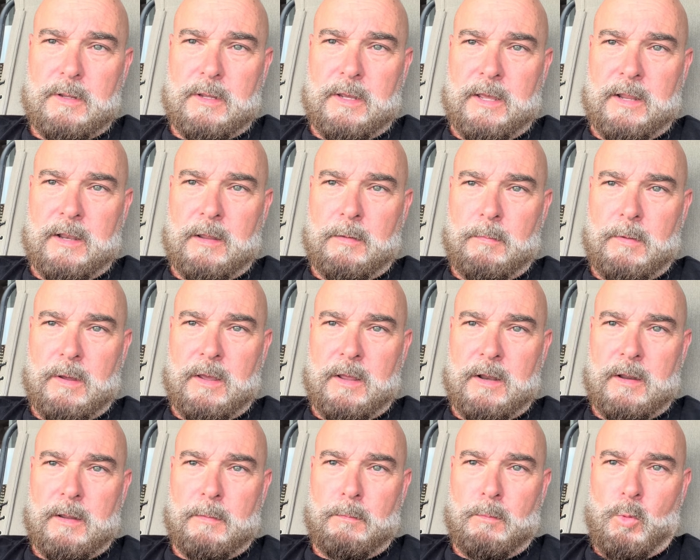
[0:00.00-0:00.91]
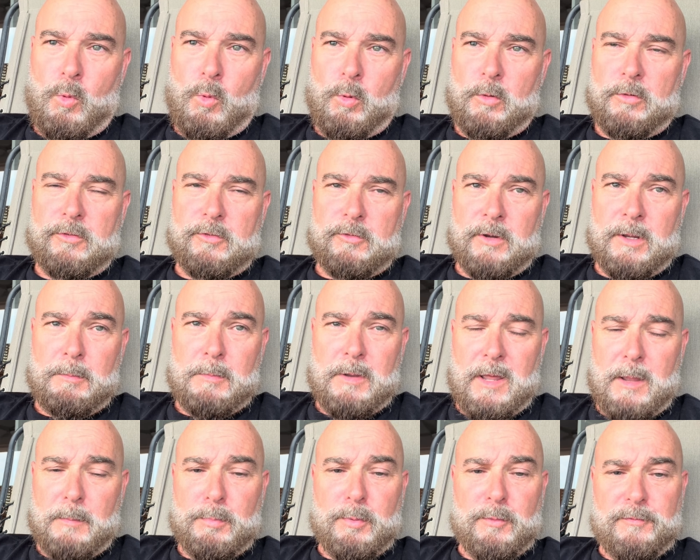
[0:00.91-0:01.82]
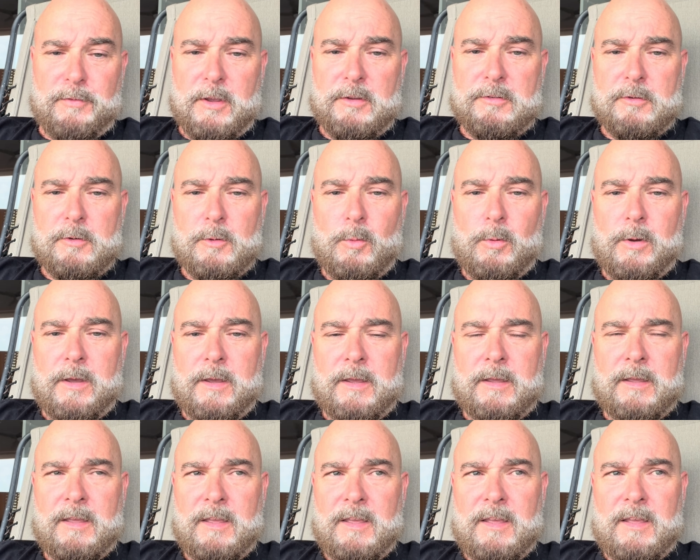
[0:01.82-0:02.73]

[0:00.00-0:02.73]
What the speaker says: in a more streamlined, professional way.